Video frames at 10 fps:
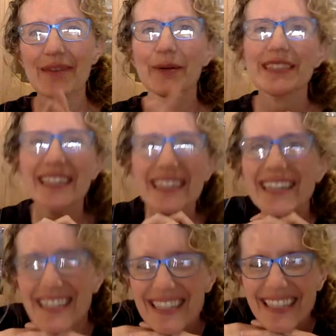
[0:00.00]
Boys and
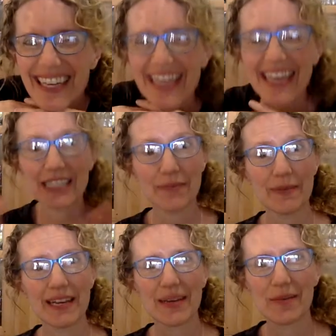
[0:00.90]
girls, it's
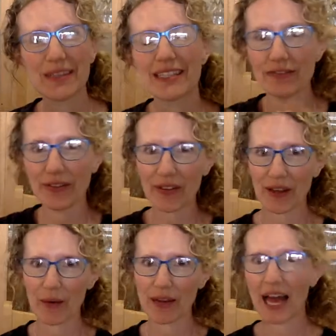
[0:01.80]
me, Mrs.
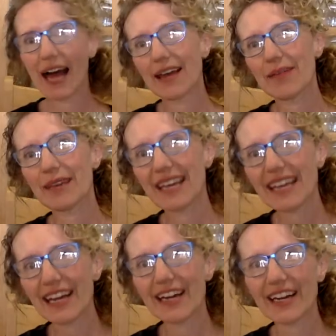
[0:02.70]
Avolio, and I am
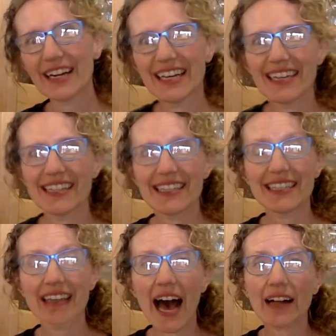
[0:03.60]
here to
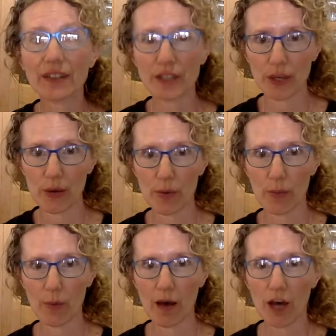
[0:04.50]
tell
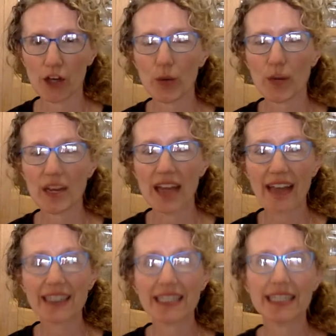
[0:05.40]
you your
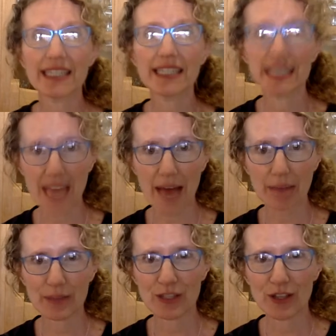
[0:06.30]
next
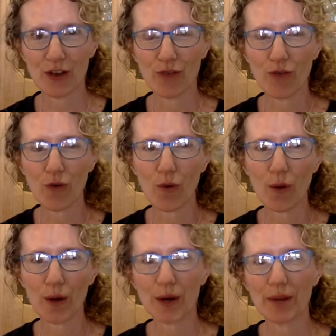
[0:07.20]
steps
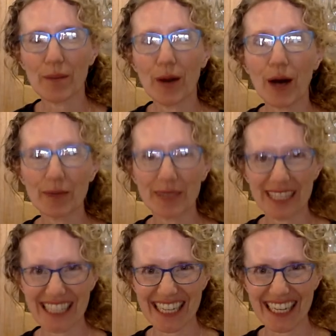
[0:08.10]
for
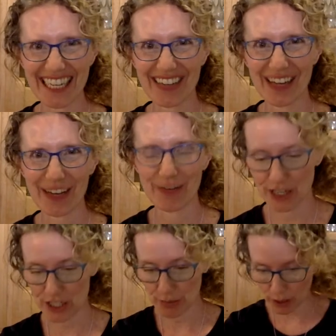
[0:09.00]
publishing your
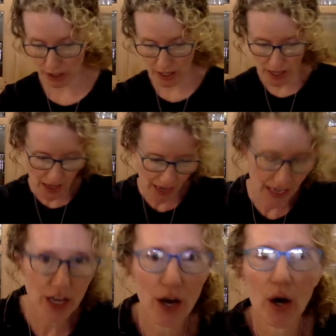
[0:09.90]
nonfiction book. I
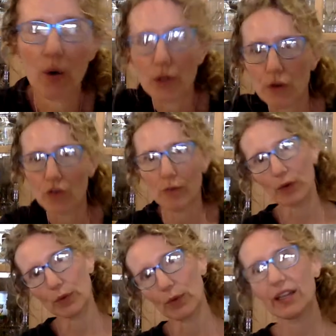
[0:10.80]
know you have
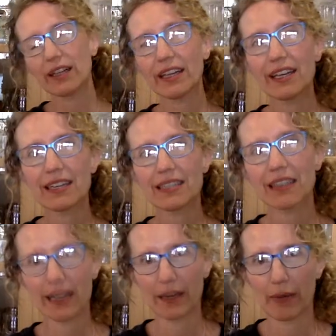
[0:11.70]
been really
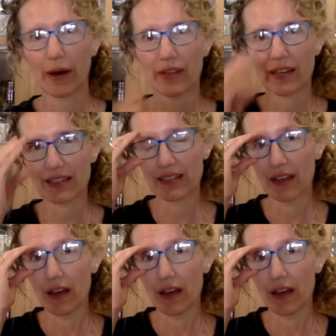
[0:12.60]
excited about this,